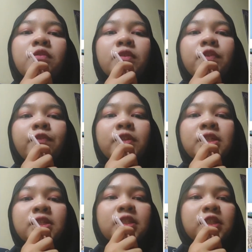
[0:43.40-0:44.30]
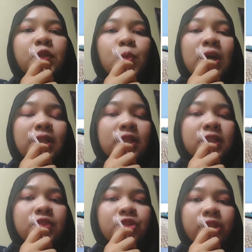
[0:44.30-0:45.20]
with the
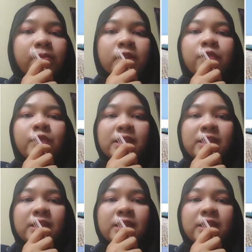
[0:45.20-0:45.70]
water treatment